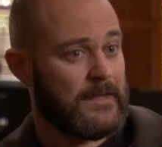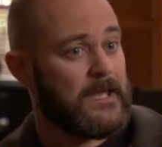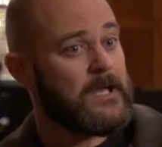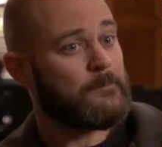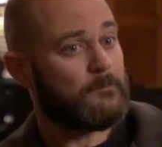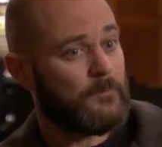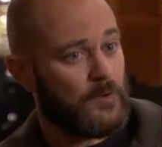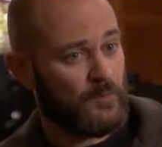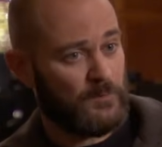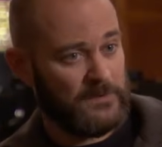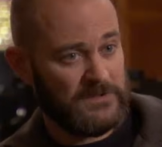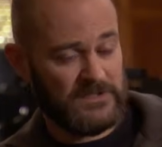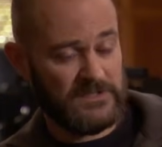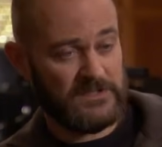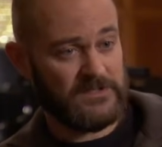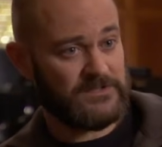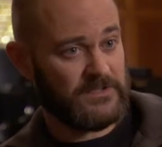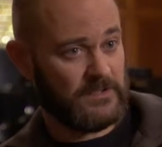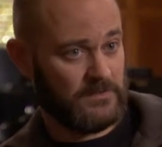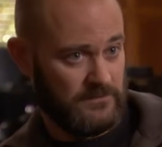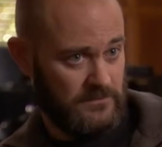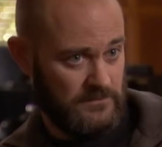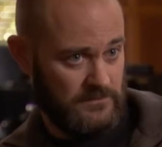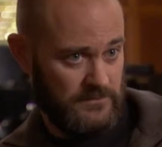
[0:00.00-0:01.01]
that moment, it's
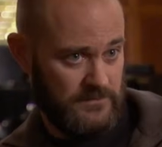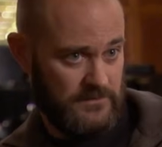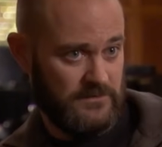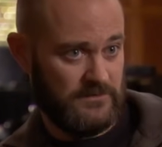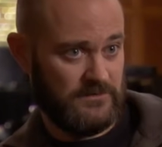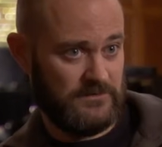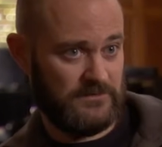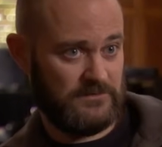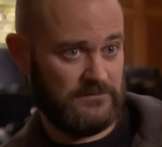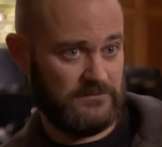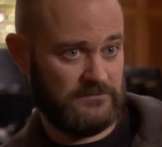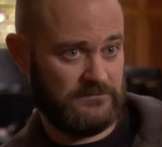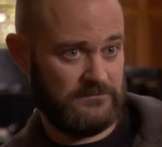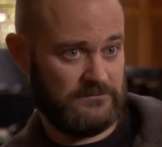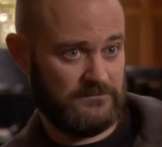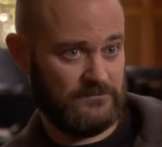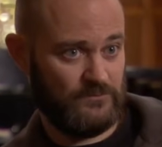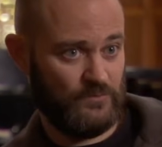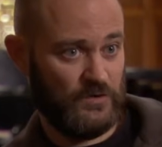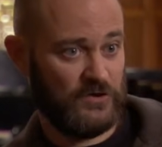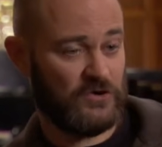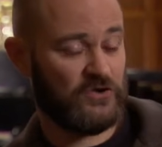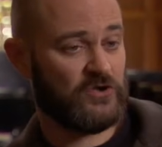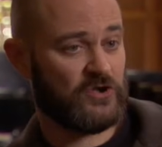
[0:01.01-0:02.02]
unconscious. Yes.
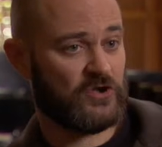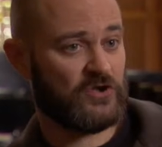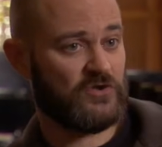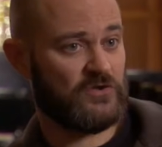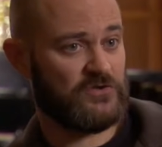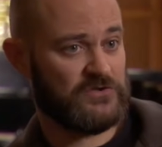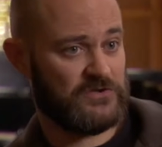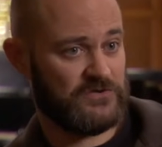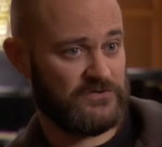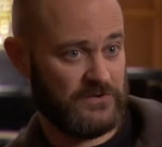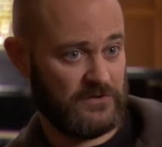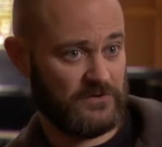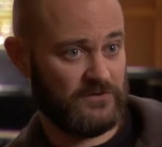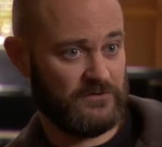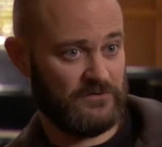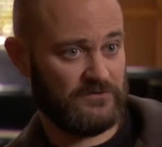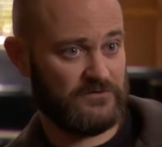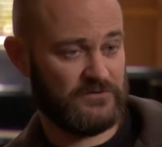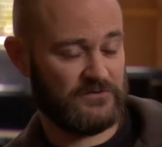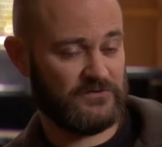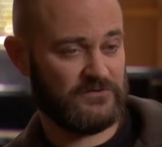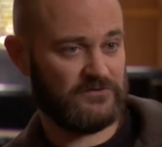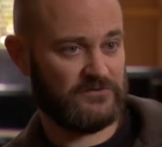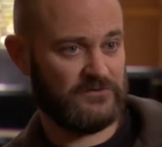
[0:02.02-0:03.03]
When it occurs, it's
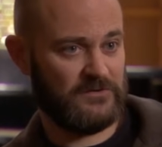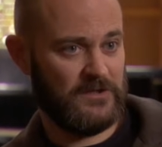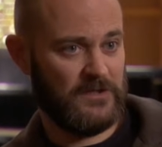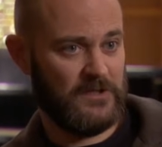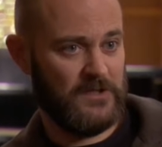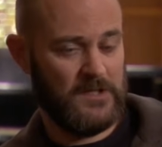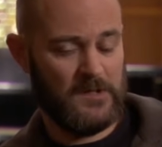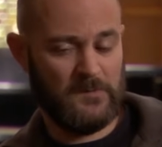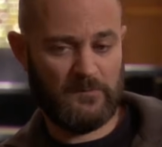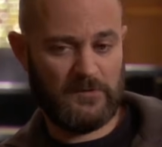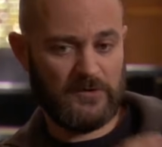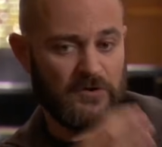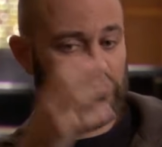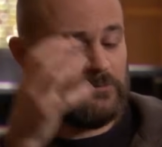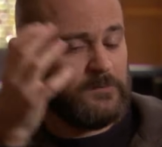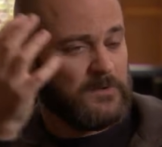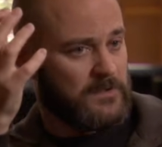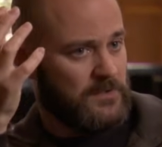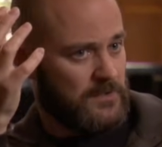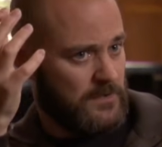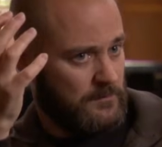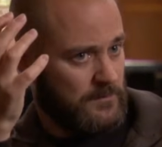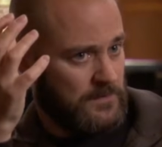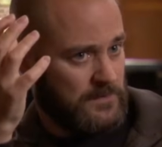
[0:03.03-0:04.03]
unconscious. Yes. Yes. But you
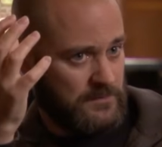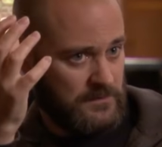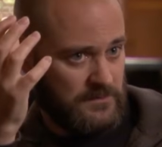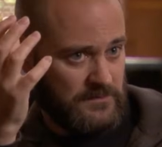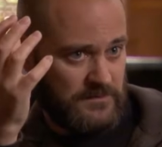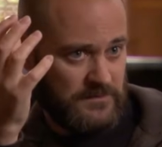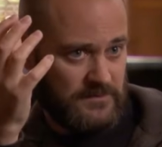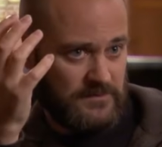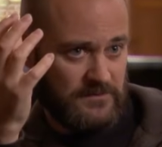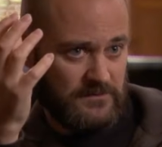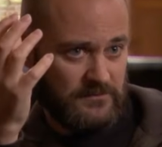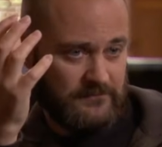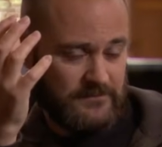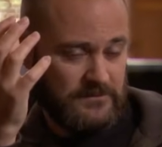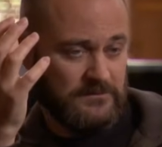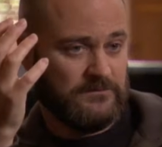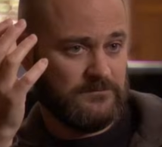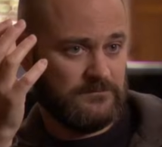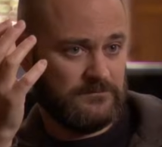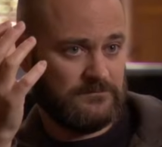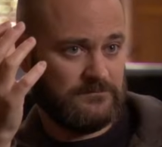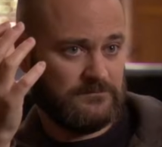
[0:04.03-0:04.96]
become conscious of it,